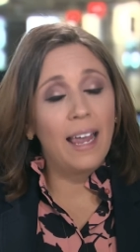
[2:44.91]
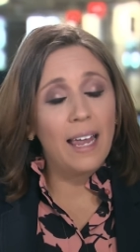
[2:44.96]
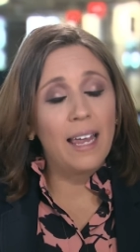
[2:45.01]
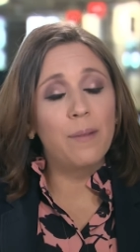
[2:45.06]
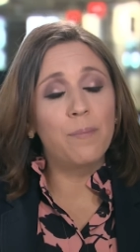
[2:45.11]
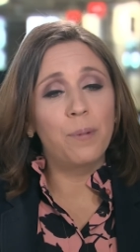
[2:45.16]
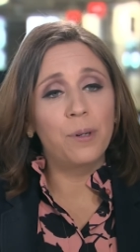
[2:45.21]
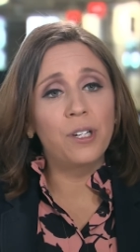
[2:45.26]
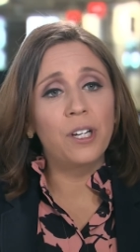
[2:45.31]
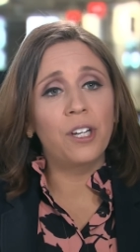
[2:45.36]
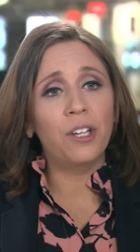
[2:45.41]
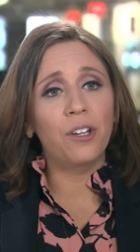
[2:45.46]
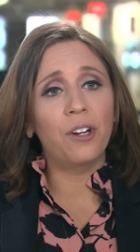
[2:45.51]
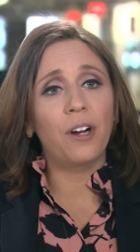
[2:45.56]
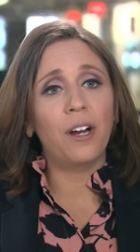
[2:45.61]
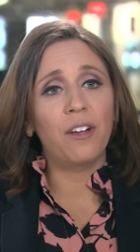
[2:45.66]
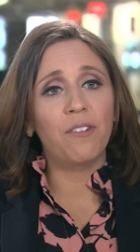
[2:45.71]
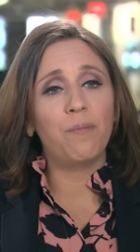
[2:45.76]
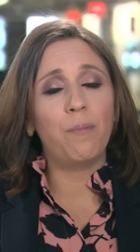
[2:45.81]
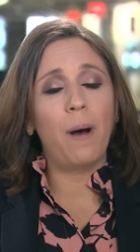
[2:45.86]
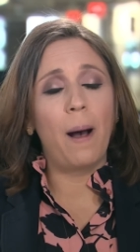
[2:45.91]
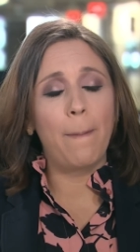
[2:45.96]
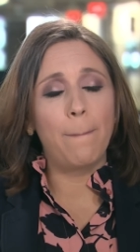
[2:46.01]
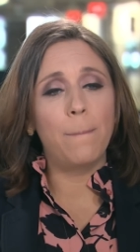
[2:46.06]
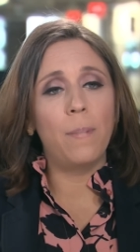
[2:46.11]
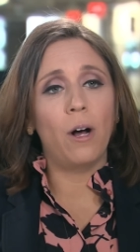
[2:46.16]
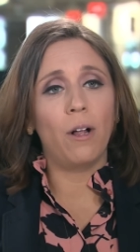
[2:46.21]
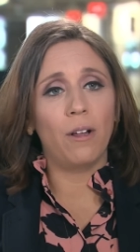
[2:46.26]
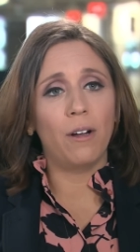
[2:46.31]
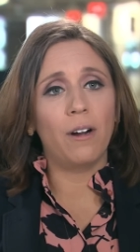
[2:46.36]
In particular, if Bob
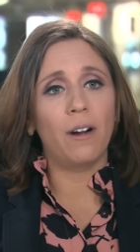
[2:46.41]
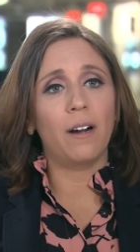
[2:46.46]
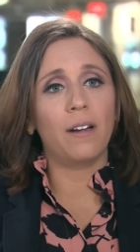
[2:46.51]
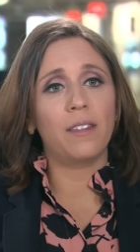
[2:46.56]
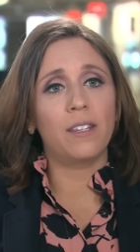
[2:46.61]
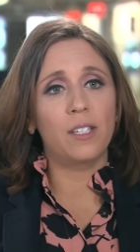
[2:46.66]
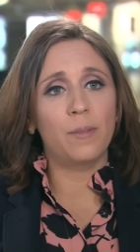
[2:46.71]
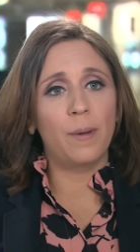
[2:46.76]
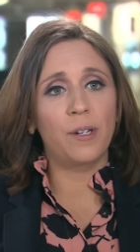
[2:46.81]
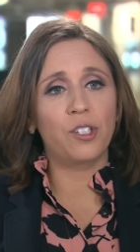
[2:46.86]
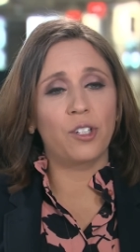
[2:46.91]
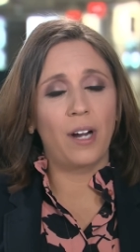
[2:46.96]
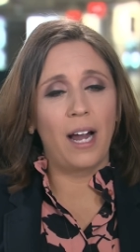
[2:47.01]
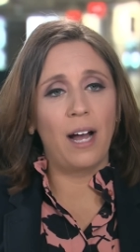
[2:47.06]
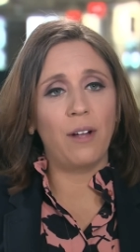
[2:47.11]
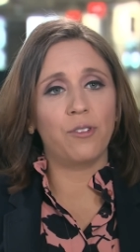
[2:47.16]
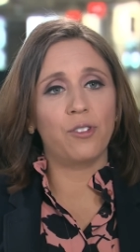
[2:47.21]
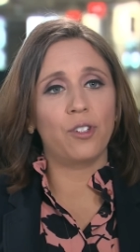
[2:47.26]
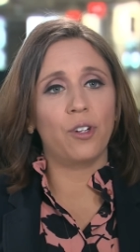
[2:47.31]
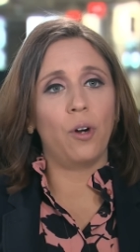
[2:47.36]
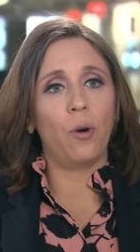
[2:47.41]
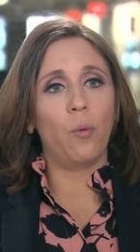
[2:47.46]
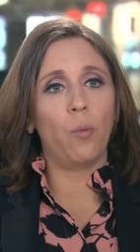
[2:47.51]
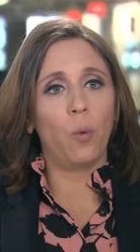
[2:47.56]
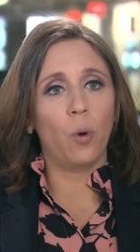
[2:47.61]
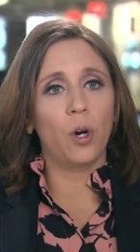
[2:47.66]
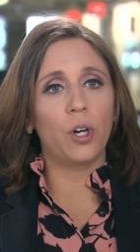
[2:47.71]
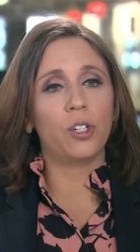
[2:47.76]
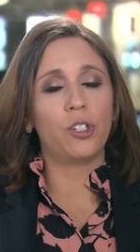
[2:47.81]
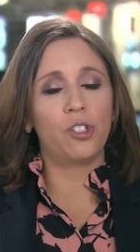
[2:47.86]
Mueller, the special counsel,
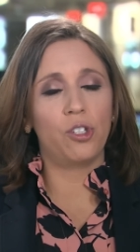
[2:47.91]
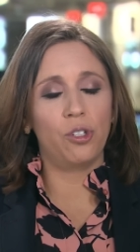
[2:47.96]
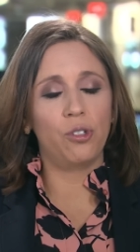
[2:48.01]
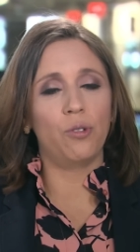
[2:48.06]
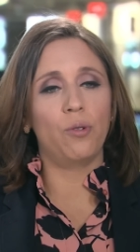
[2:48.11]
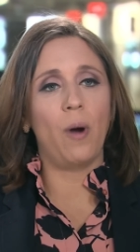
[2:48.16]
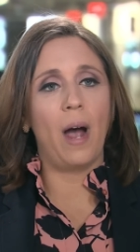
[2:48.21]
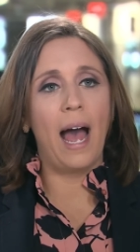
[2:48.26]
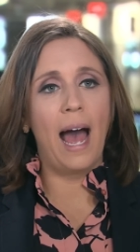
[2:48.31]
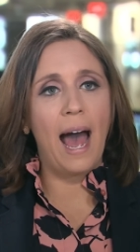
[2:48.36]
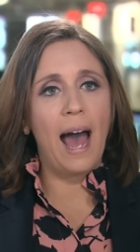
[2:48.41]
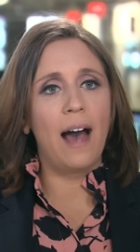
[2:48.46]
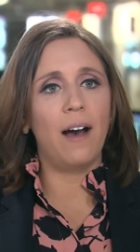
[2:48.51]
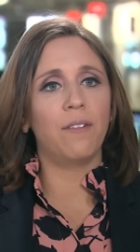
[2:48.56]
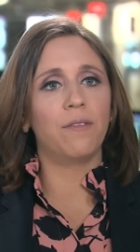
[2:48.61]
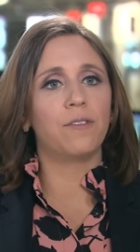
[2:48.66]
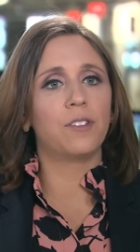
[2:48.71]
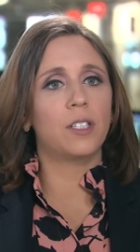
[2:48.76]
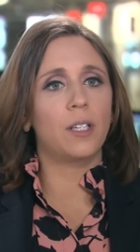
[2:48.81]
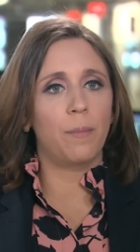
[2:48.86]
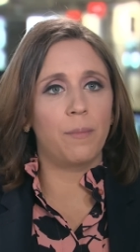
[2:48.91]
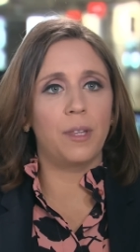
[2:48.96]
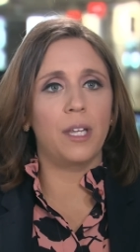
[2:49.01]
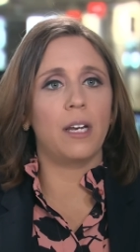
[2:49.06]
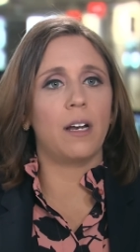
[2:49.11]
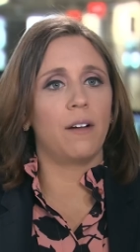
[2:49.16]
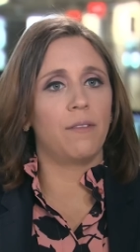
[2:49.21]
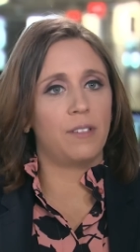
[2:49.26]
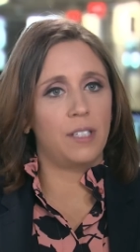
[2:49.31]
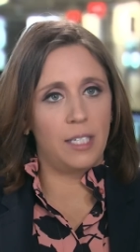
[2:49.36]
were to have
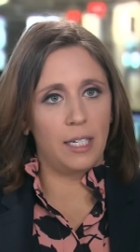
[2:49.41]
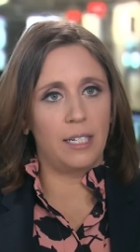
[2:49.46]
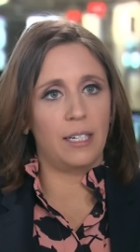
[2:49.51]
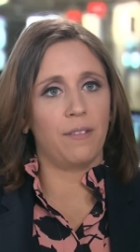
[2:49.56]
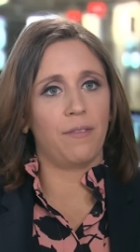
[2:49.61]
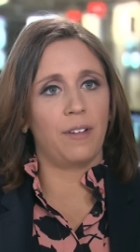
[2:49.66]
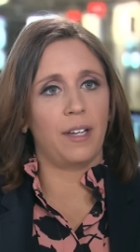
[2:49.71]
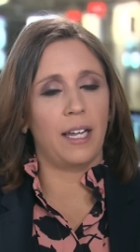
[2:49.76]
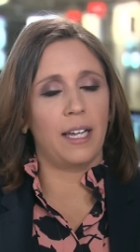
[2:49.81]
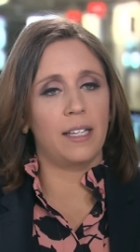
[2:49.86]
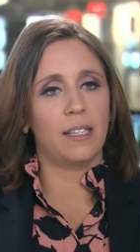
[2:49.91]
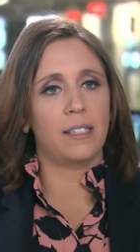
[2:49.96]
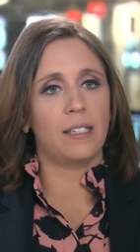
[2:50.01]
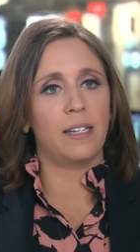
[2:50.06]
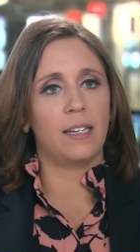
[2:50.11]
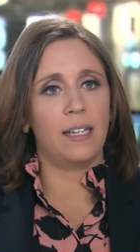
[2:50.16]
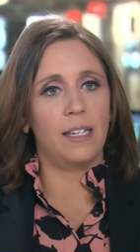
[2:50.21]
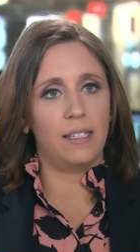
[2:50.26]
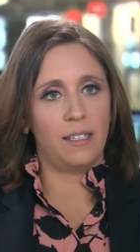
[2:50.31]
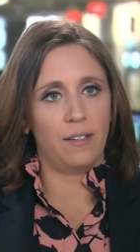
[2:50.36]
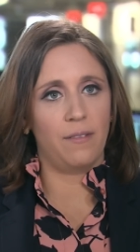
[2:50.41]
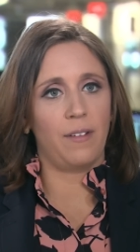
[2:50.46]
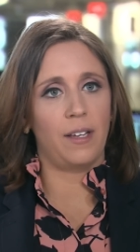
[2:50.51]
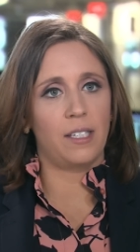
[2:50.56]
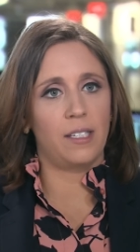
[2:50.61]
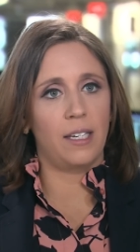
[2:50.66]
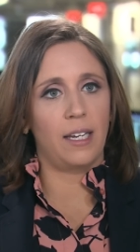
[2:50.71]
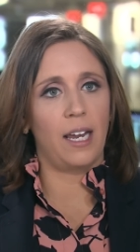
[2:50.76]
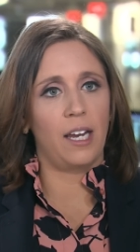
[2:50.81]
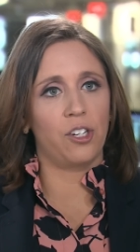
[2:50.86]
something of significance in his
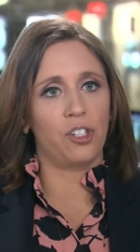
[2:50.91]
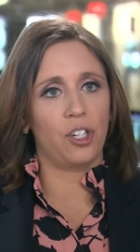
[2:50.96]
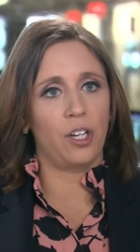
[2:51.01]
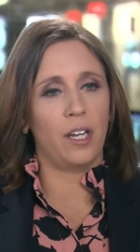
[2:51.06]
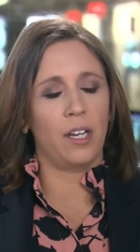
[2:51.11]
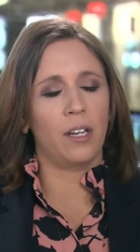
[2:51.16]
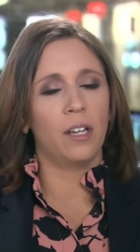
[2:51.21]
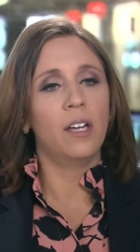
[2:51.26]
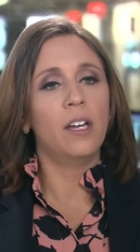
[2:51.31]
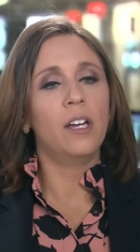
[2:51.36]
investigation